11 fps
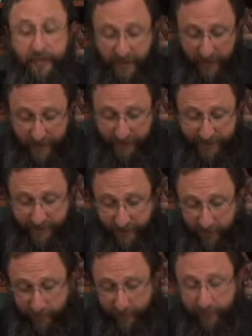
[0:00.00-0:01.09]
the gate
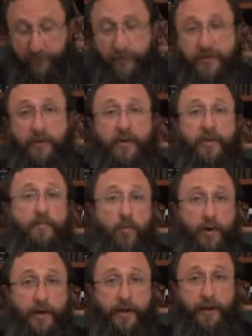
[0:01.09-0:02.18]
itself. So in the
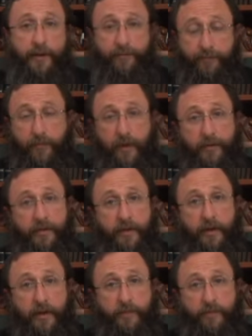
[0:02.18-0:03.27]
morning,
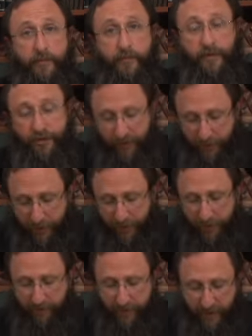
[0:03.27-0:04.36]
the
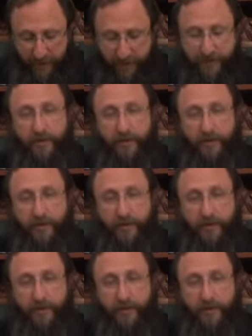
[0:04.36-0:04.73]
prescription of beginning the